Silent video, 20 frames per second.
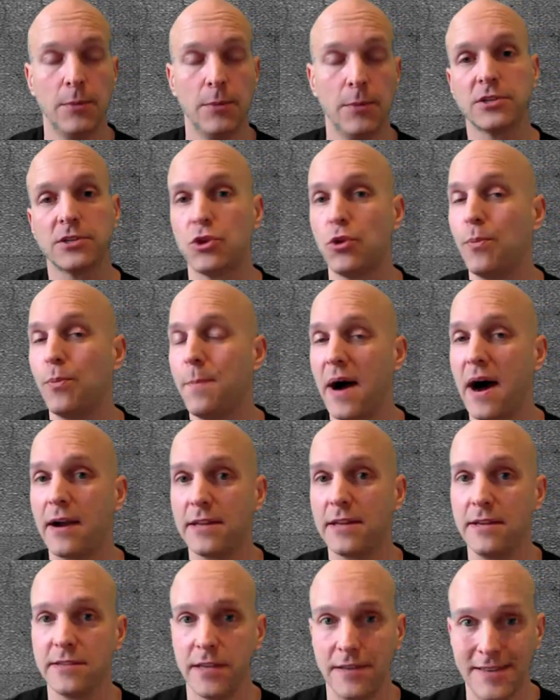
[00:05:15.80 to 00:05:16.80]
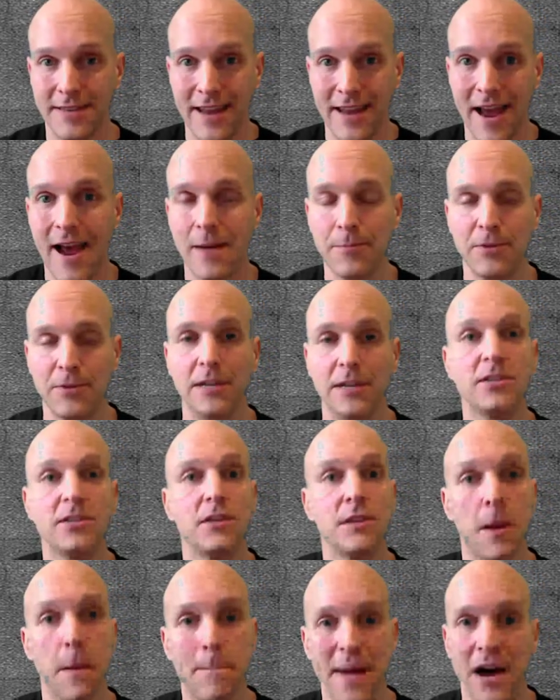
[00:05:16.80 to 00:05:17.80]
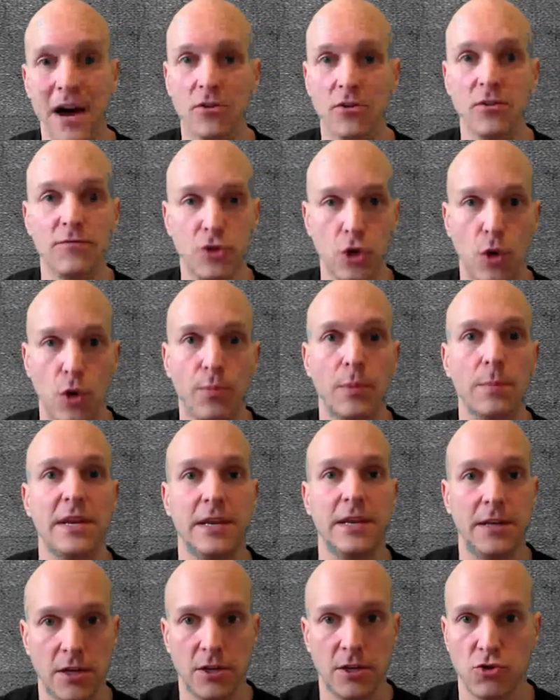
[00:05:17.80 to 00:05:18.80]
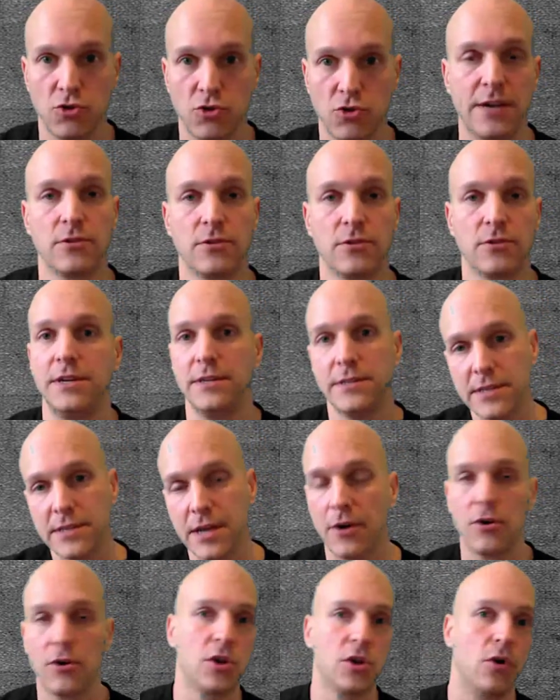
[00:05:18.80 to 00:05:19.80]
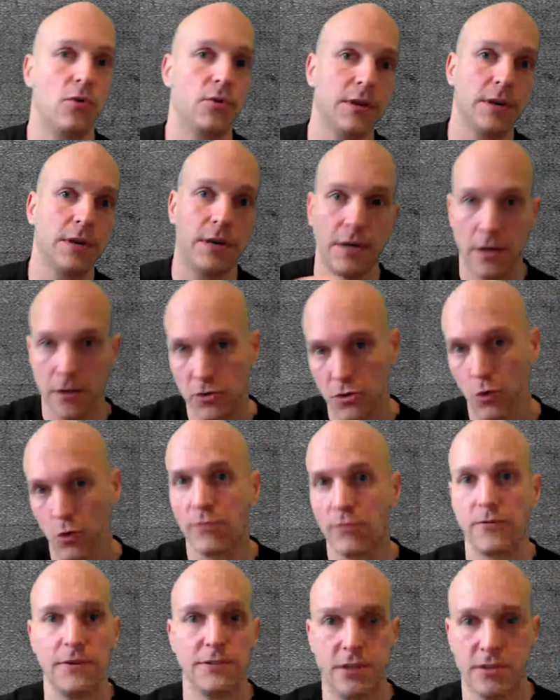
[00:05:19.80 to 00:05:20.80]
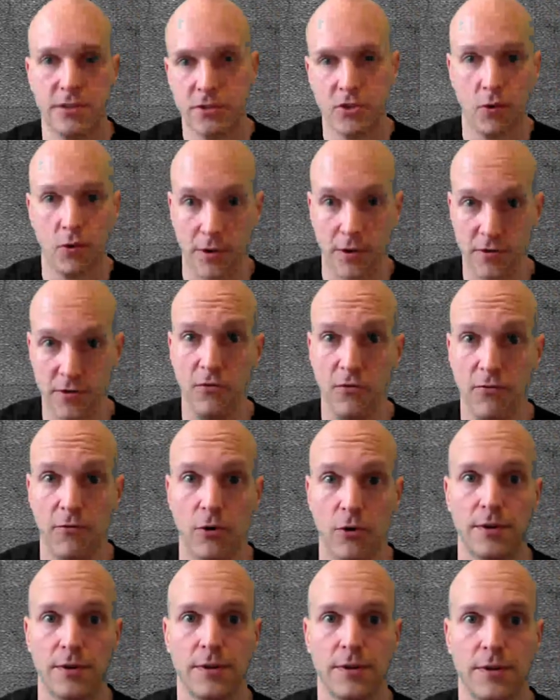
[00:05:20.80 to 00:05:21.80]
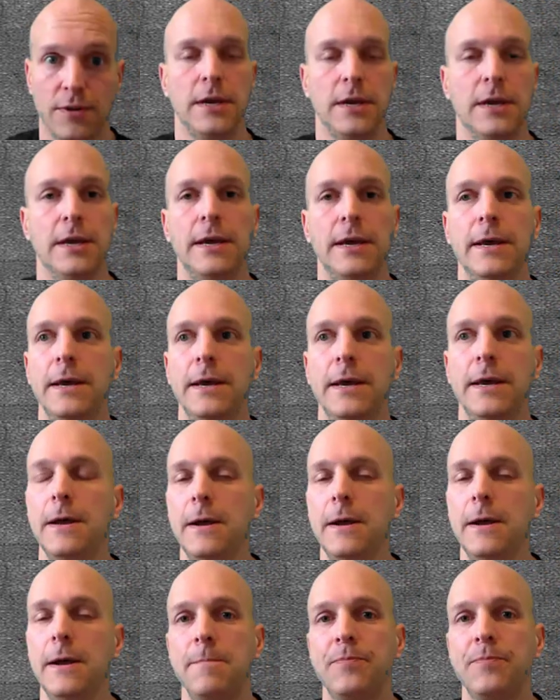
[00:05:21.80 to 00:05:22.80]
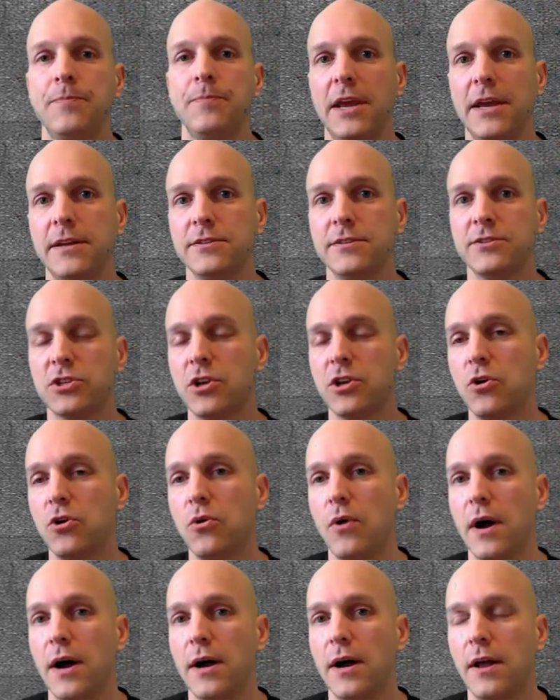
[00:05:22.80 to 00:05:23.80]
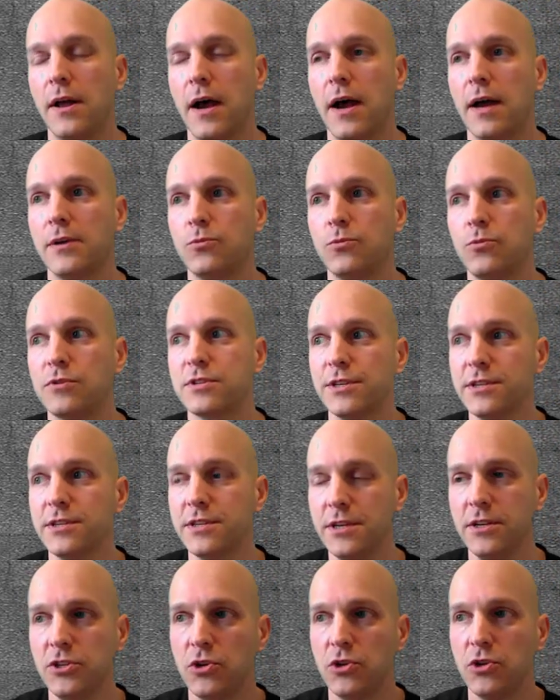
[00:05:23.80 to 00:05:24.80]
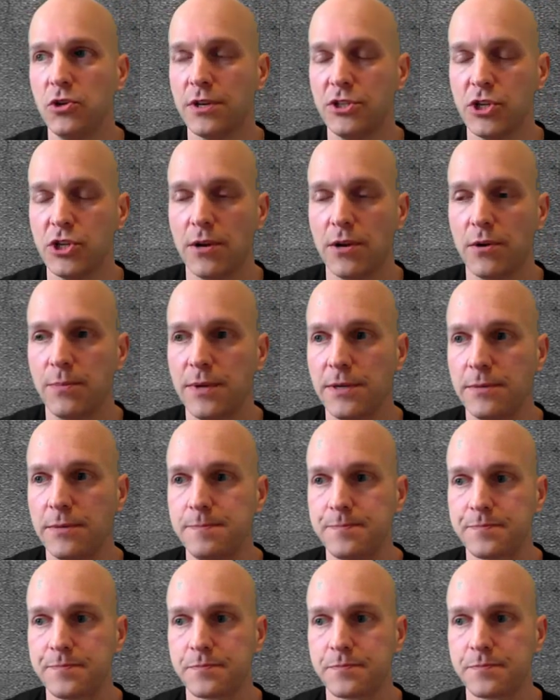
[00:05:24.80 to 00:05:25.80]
because their body is adapting to the amount of dopamine and adrenaline and serotonin and endorphins and so on and so forth. And so I was listening to a gentleman